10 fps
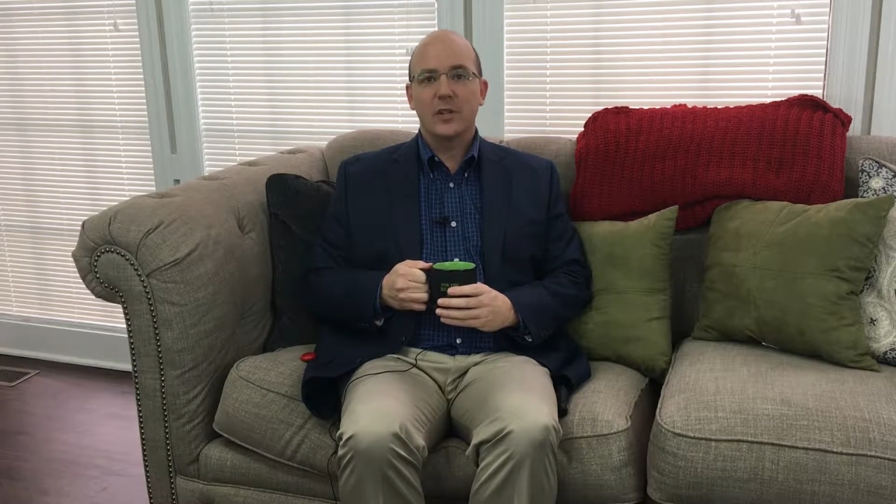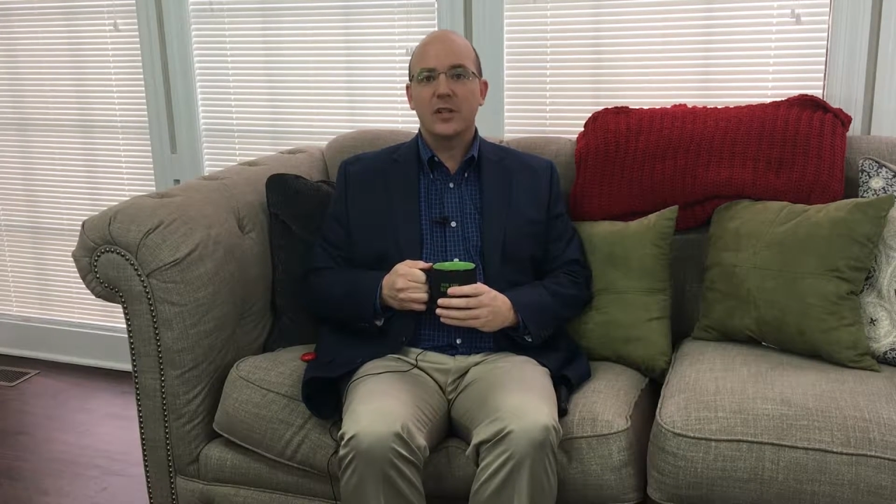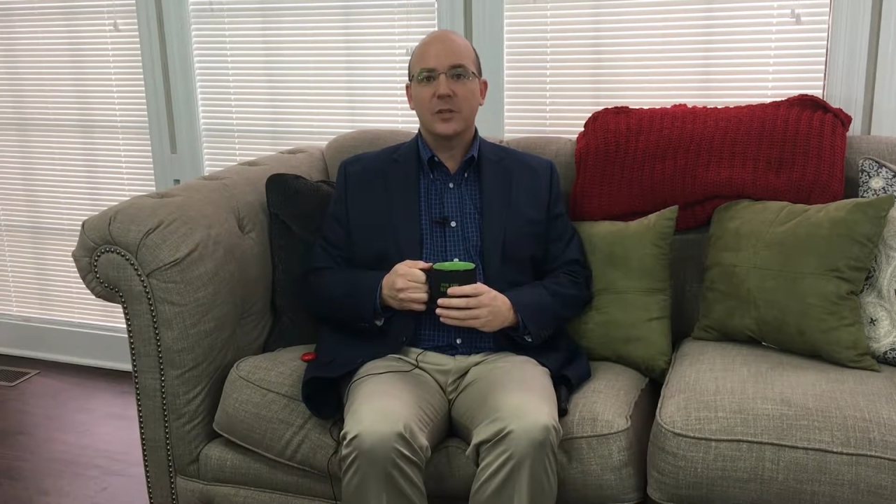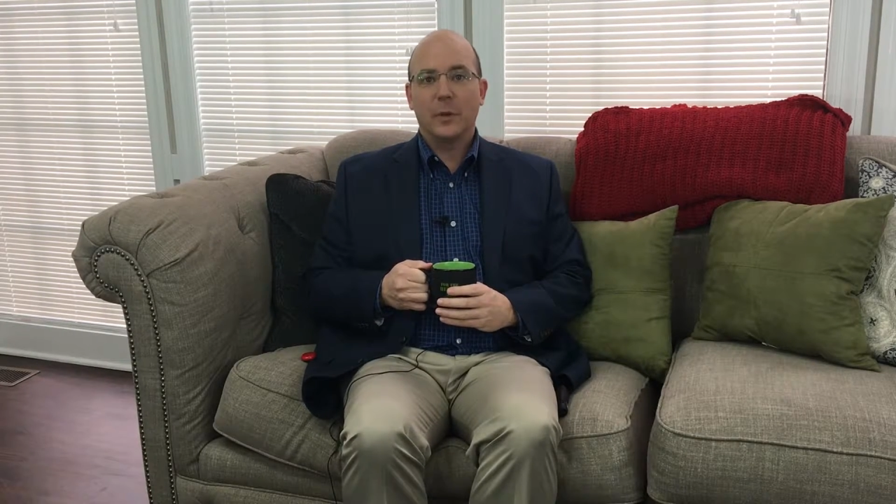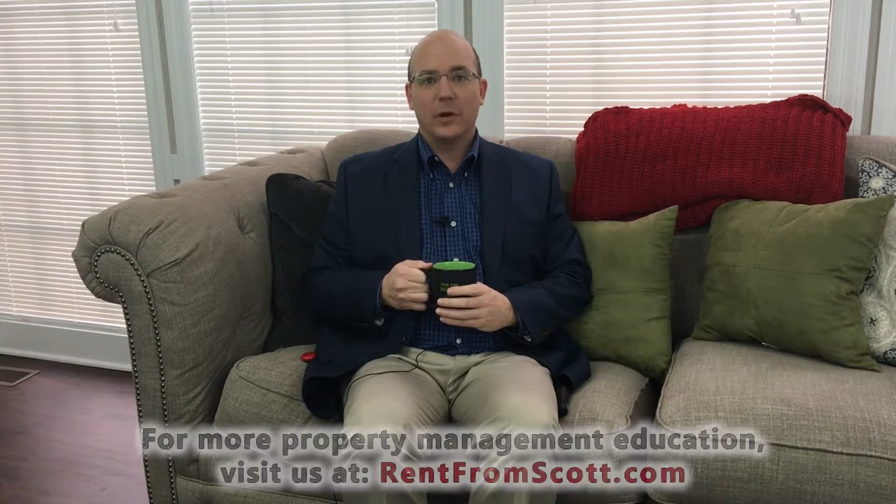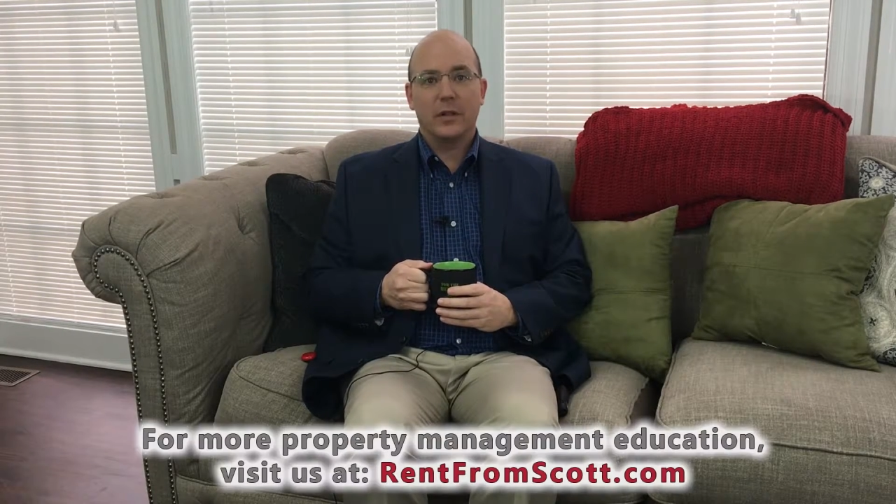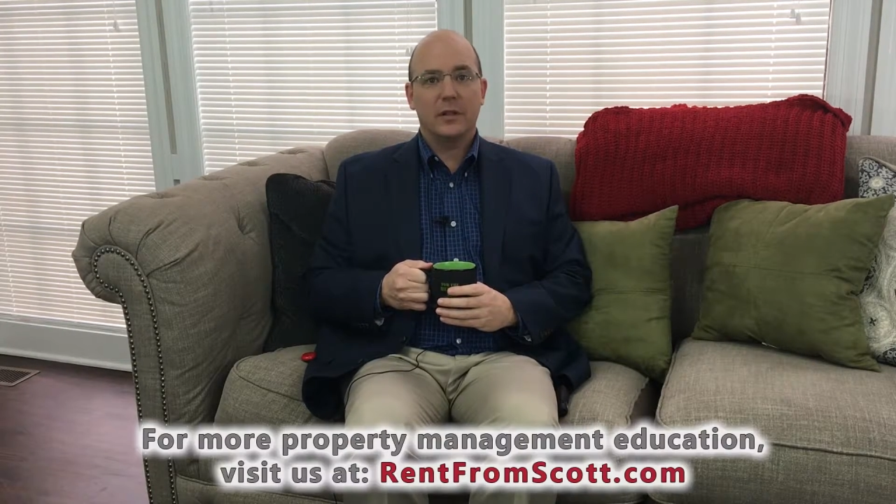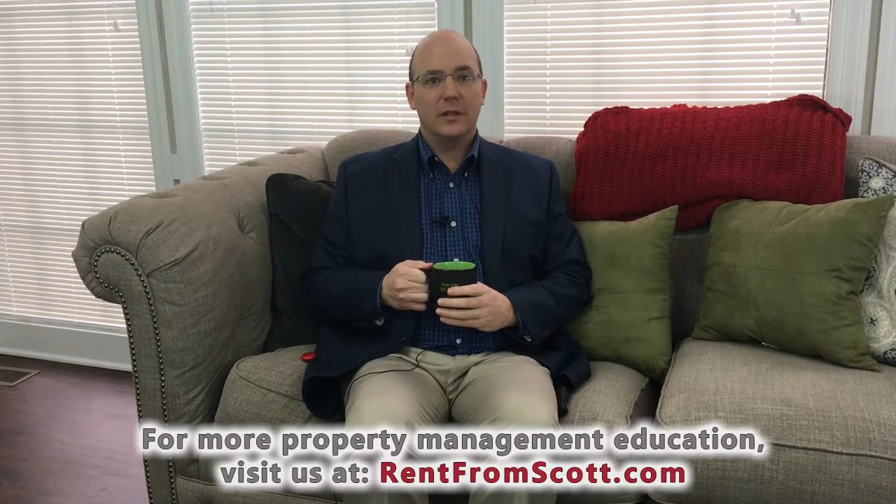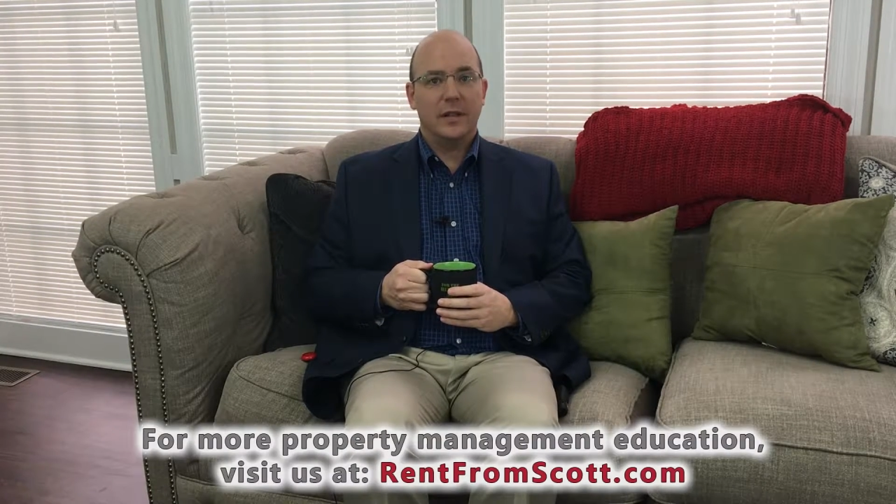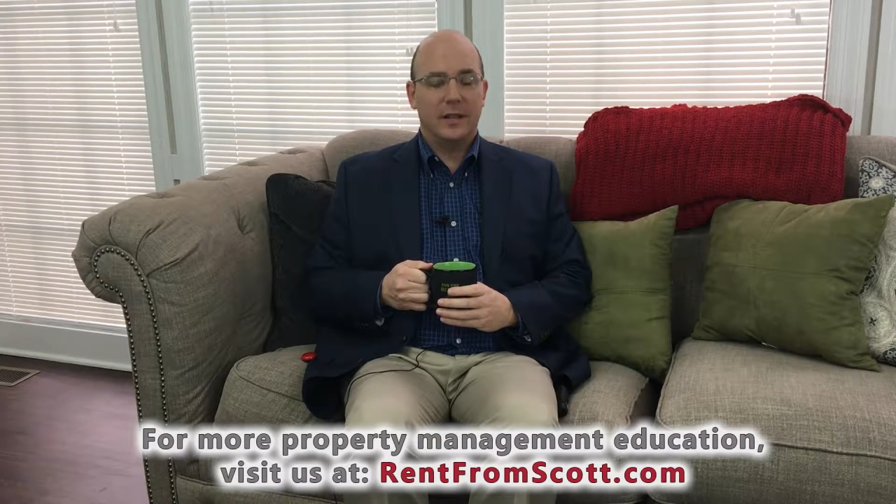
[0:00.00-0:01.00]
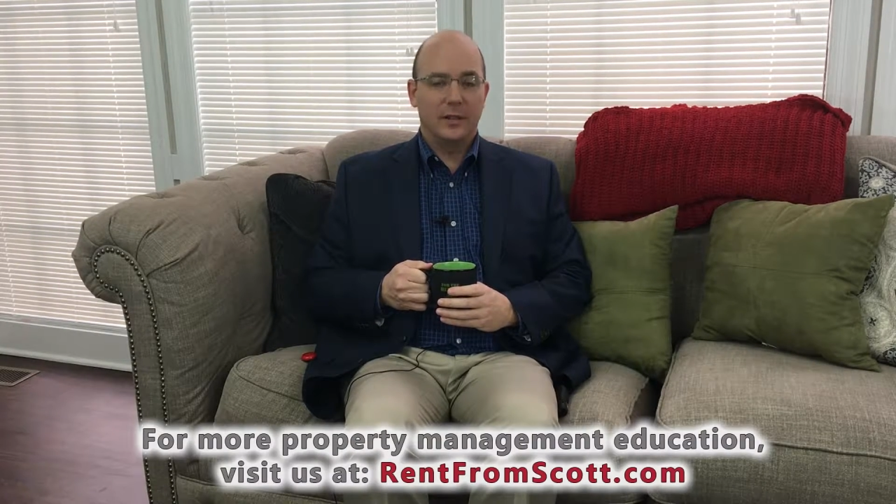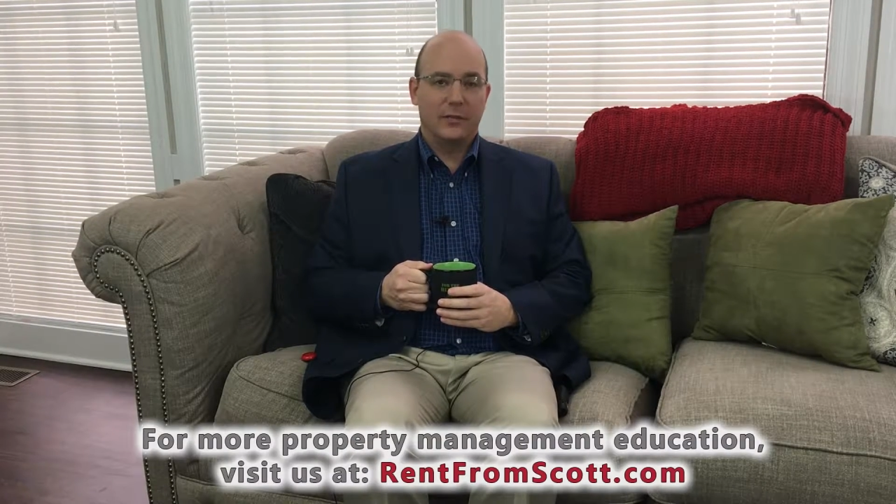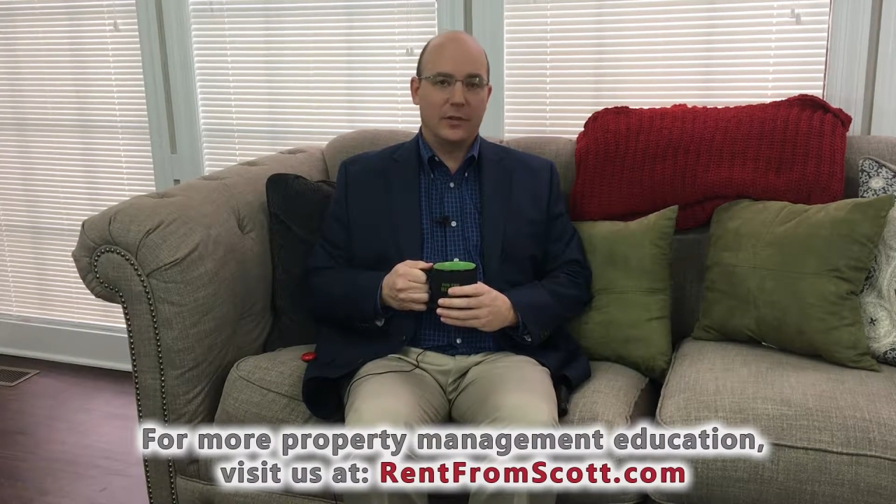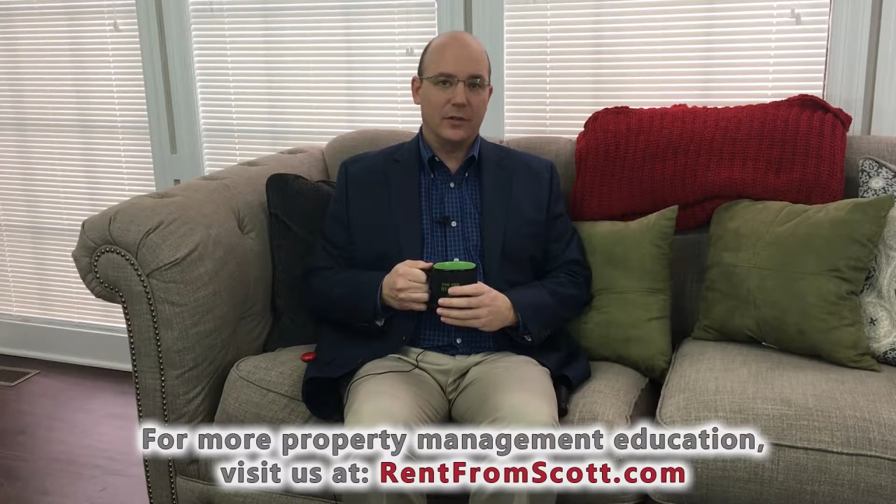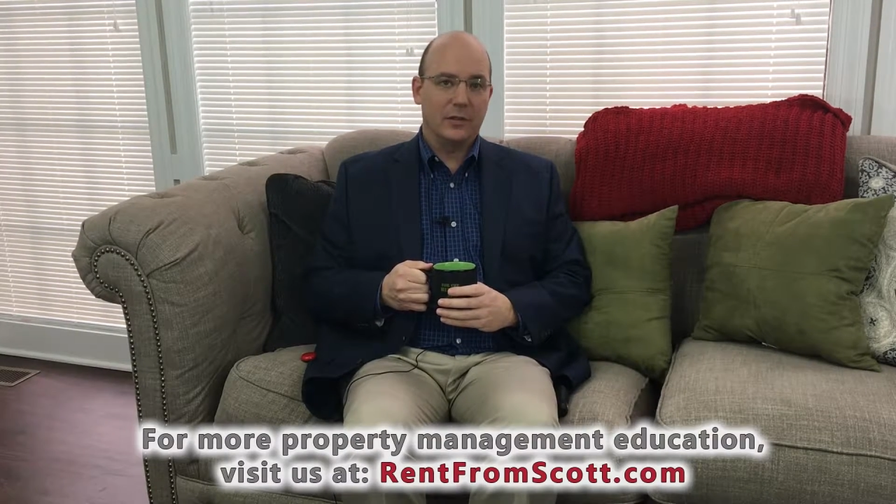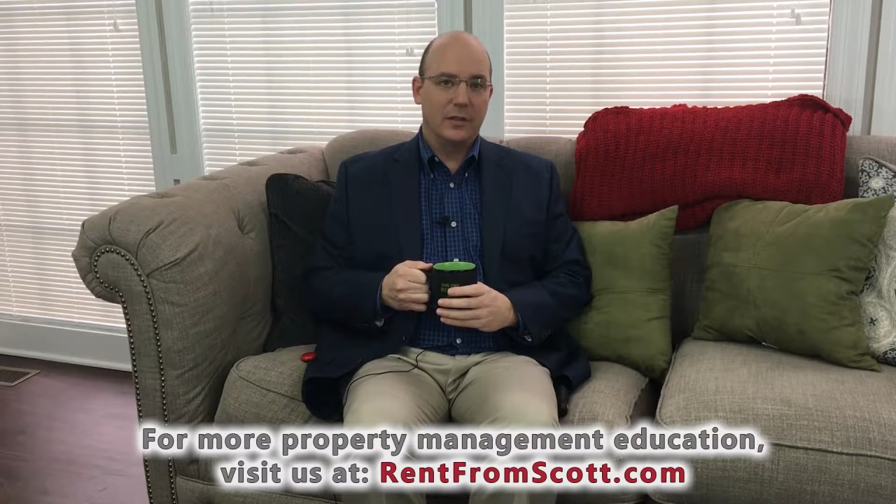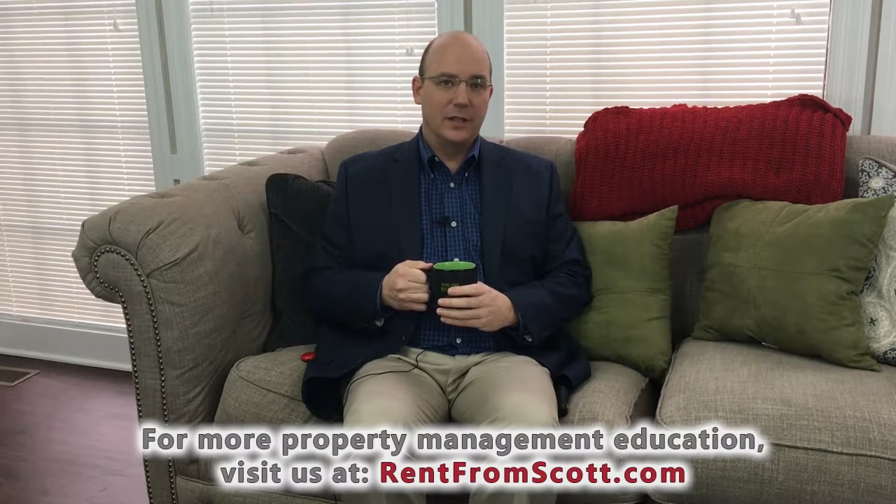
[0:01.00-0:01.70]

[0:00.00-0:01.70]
Smyrna, and Laverne,